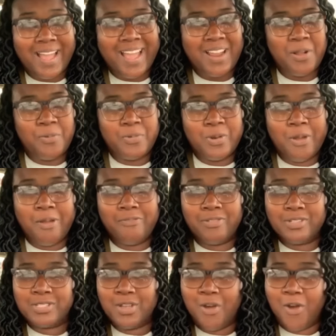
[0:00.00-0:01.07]
I don't know if
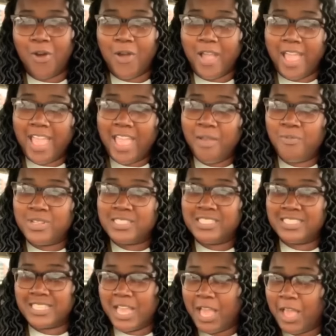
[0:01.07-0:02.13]
it was
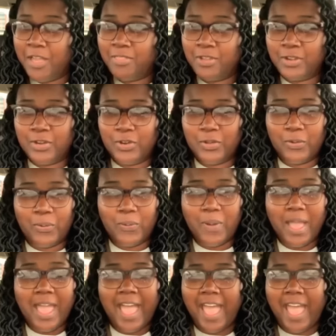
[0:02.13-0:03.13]
this other dude,